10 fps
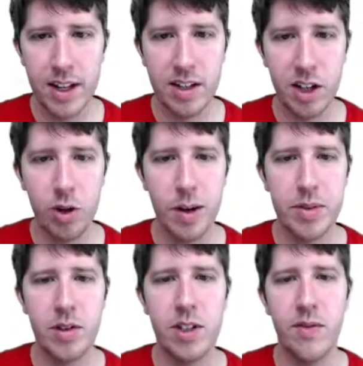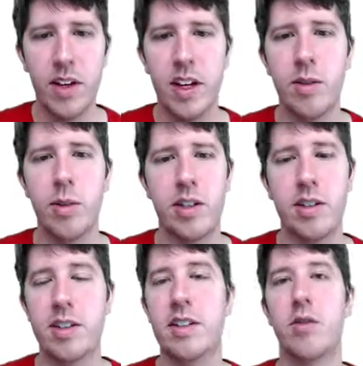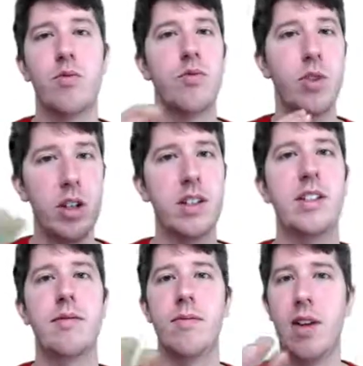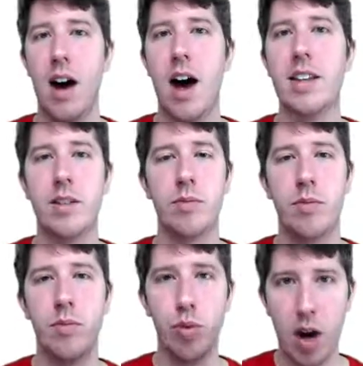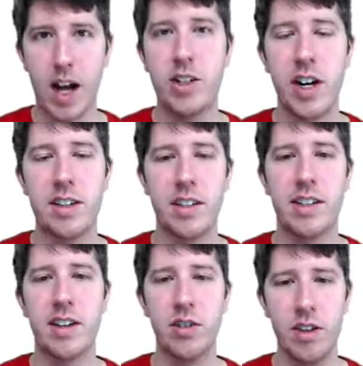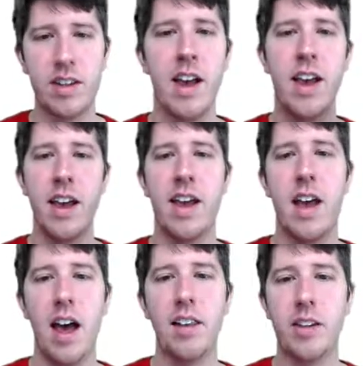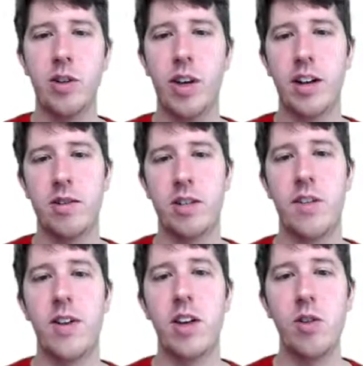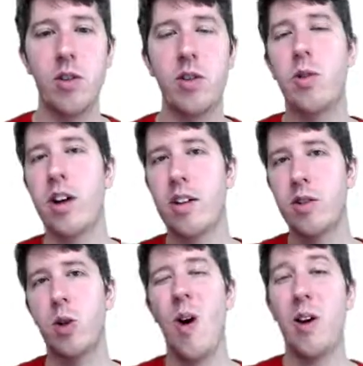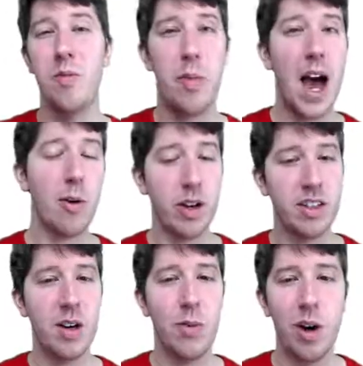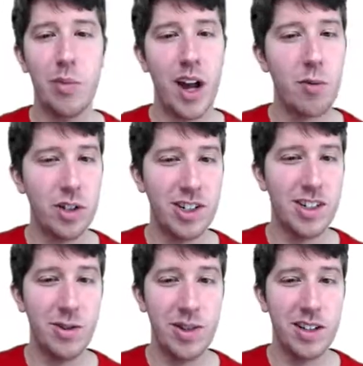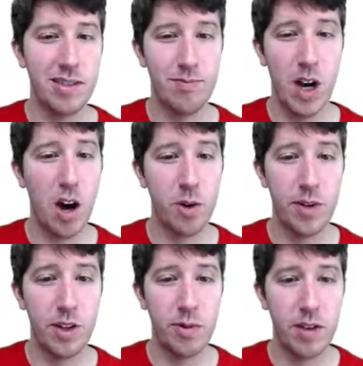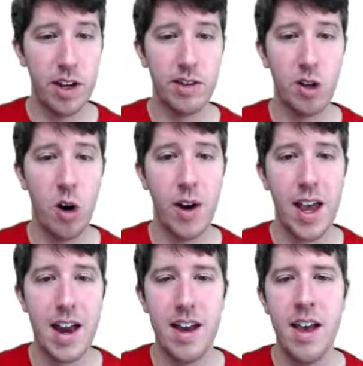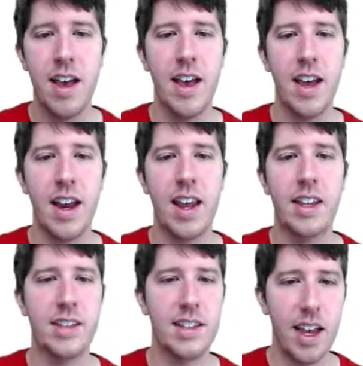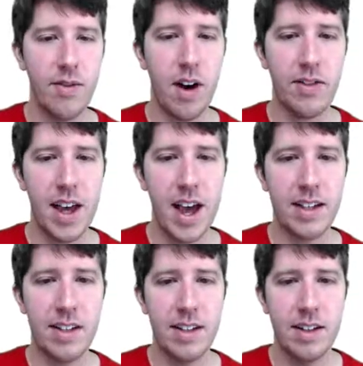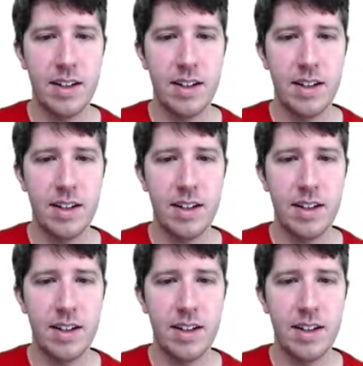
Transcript: Let's Encrypt certificate, which this is a really awesome project that essentially lets you get a certificate. You can also go out and buy one somewhere, but I would just do this auto-renew thing. So go ahead and hit save on that.